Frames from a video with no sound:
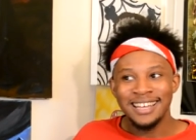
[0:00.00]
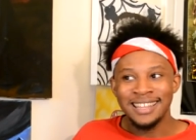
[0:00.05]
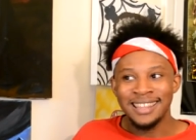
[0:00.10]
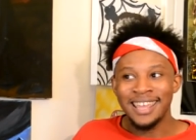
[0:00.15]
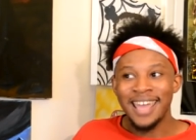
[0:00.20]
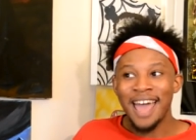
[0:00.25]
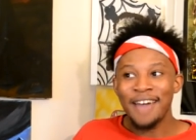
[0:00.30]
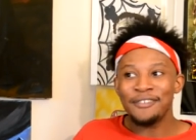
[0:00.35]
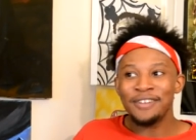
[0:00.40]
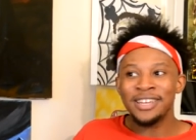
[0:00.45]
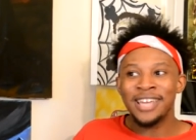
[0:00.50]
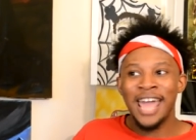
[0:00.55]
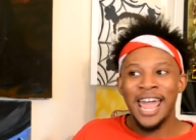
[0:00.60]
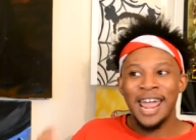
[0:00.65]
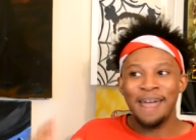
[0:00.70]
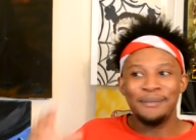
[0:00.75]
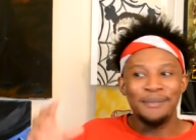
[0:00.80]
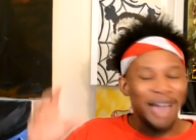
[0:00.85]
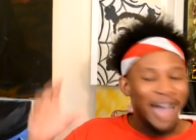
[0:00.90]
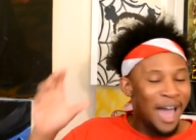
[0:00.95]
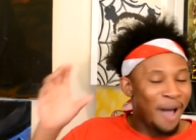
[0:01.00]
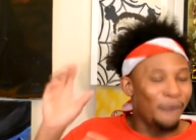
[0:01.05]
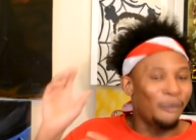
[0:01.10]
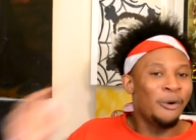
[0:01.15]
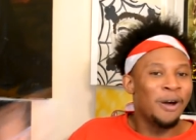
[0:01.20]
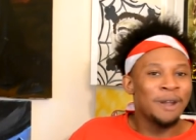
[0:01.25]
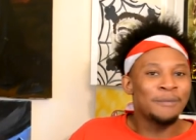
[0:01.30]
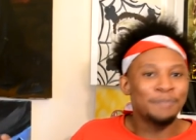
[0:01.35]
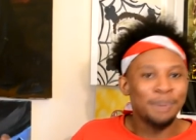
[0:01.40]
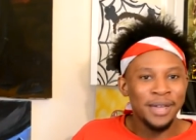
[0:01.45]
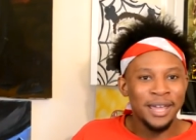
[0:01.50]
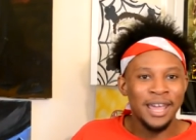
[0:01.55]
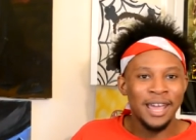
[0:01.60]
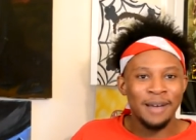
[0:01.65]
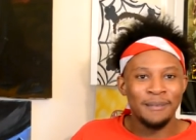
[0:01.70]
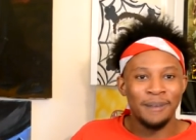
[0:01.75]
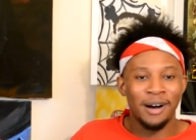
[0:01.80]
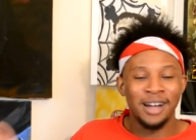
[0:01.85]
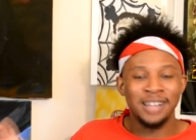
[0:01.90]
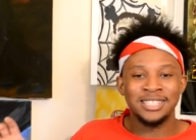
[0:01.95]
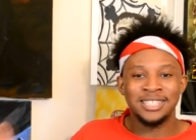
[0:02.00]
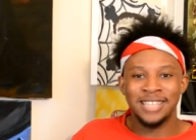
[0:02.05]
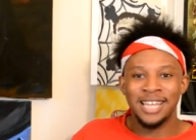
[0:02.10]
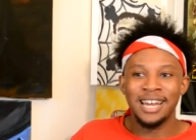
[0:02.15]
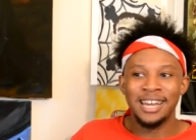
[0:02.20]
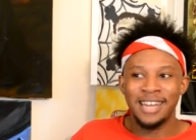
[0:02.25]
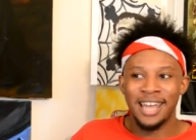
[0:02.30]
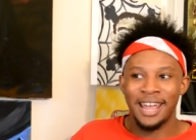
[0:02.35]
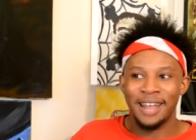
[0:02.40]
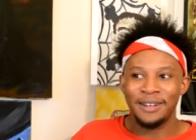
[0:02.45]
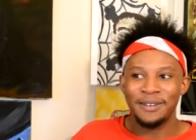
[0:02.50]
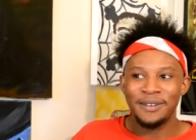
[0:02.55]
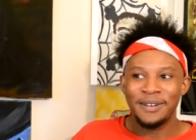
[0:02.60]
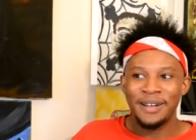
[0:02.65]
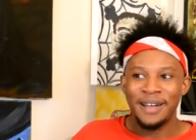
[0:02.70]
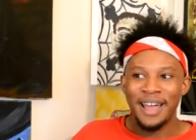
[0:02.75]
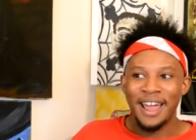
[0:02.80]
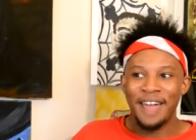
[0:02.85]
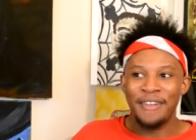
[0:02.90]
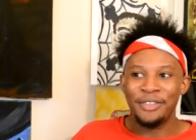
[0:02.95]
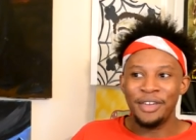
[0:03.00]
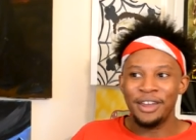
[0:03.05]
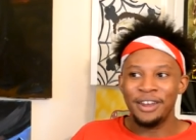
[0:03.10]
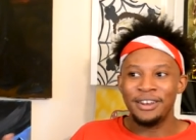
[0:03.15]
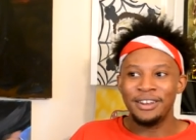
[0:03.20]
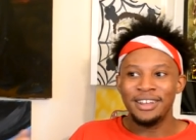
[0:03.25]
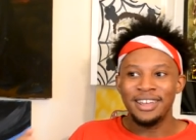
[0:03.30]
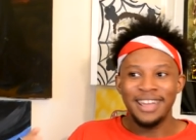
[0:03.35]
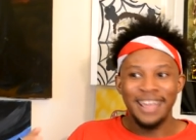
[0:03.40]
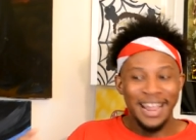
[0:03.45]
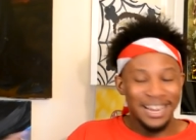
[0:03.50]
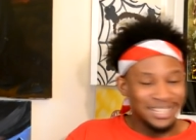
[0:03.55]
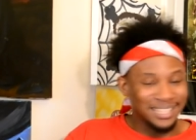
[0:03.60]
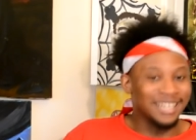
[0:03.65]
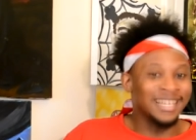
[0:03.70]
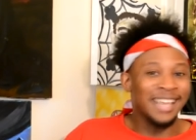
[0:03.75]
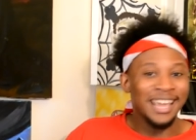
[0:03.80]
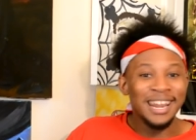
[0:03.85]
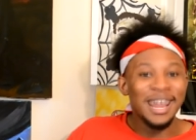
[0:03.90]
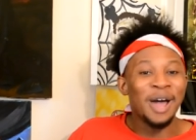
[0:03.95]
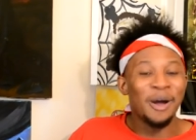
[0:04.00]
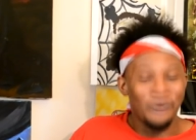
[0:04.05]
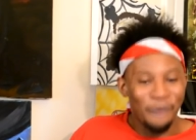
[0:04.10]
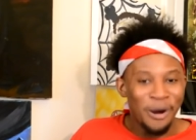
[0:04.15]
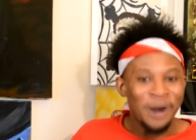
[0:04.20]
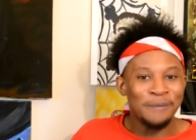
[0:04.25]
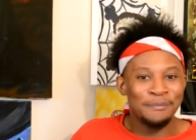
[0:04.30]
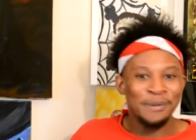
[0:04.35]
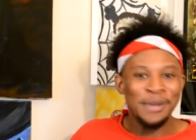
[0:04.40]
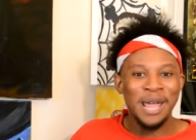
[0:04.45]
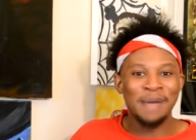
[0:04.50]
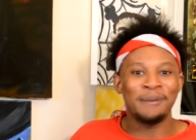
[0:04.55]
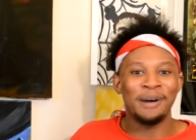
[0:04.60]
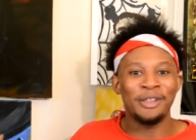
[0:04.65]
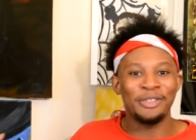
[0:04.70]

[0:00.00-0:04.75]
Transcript: They have a game at 1 p.m. on Sunday and then it's again at 1 p.m.